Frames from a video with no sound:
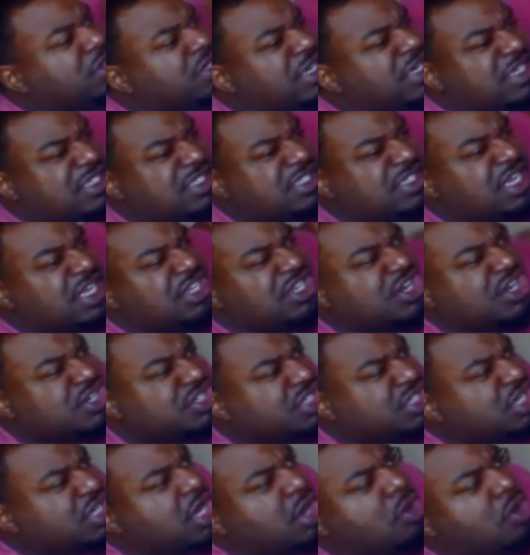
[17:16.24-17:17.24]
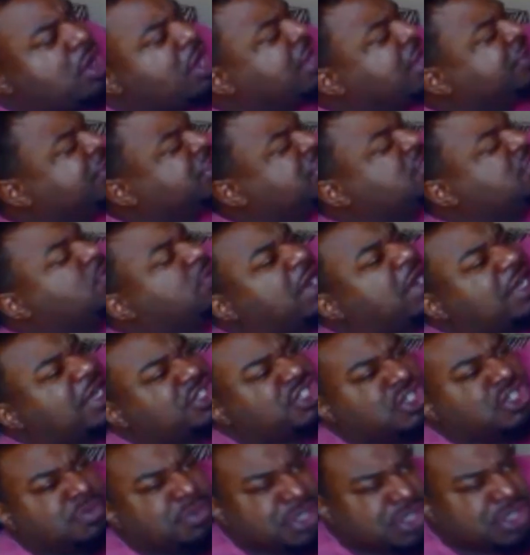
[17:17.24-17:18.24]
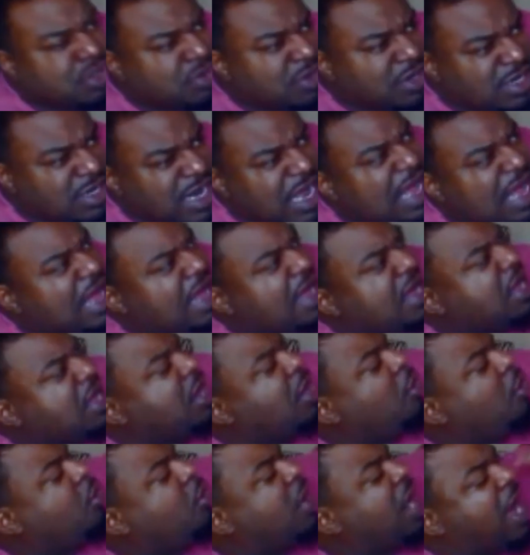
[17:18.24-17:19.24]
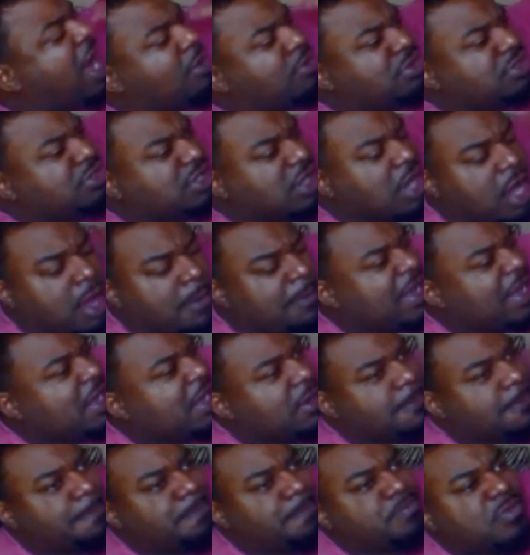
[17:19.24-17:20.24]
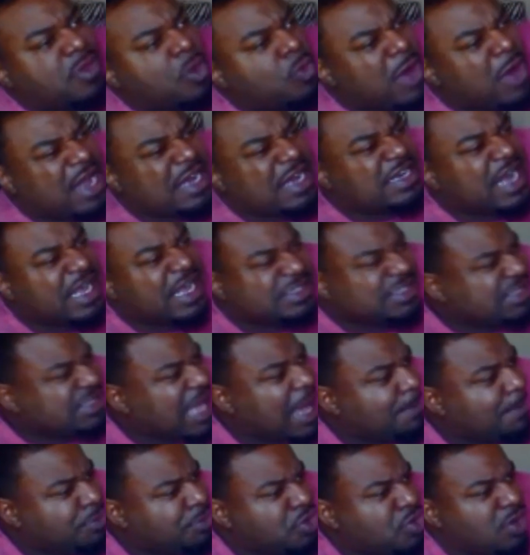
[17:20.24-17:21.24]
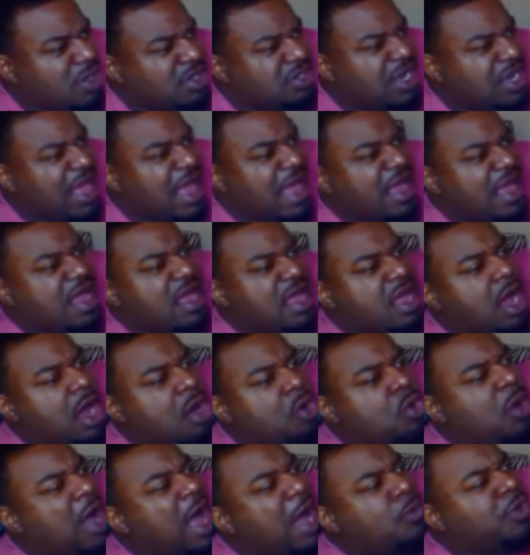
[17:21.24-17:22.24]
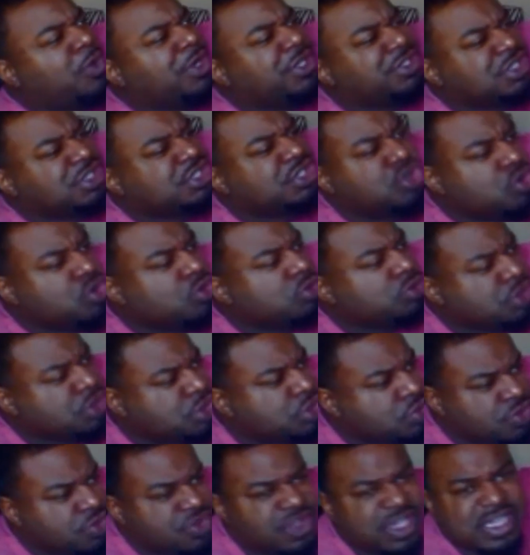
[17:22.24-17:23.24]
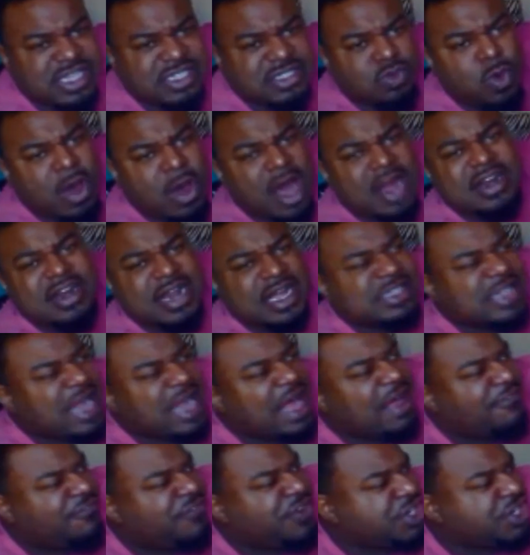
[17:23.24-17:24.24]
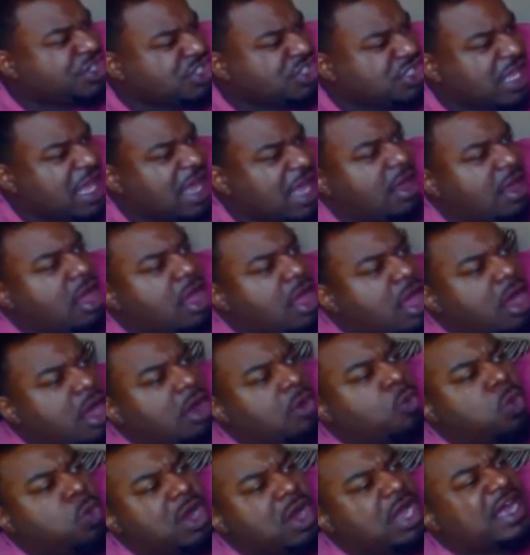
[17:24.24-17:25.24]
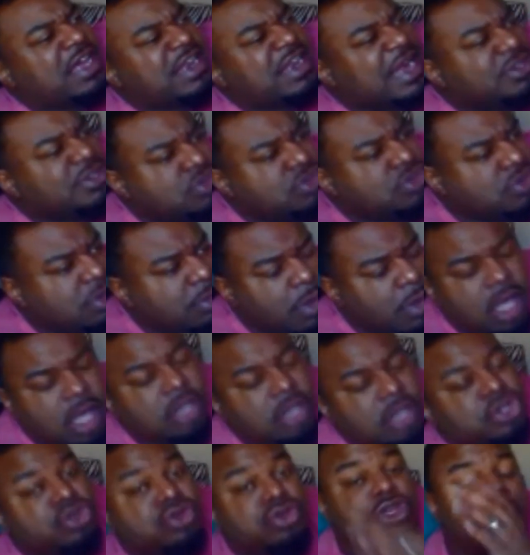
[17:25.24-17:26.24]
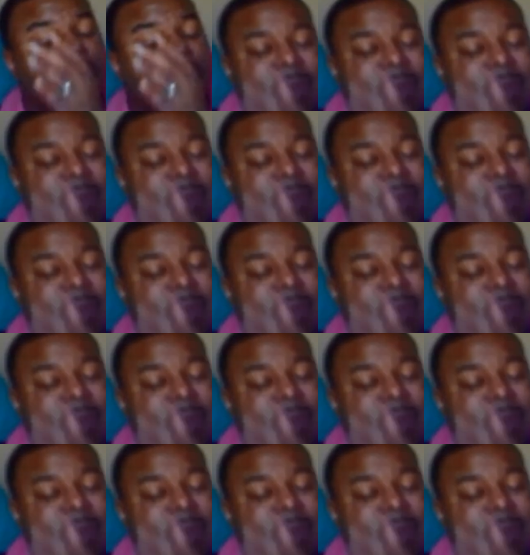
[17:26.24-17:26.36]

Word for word: this ten years ago. This is what I should be doing now. Or I was. I mean, why did I stop doing that? Or I went to school to do this. Why did I not finish that? What can I do to you? Your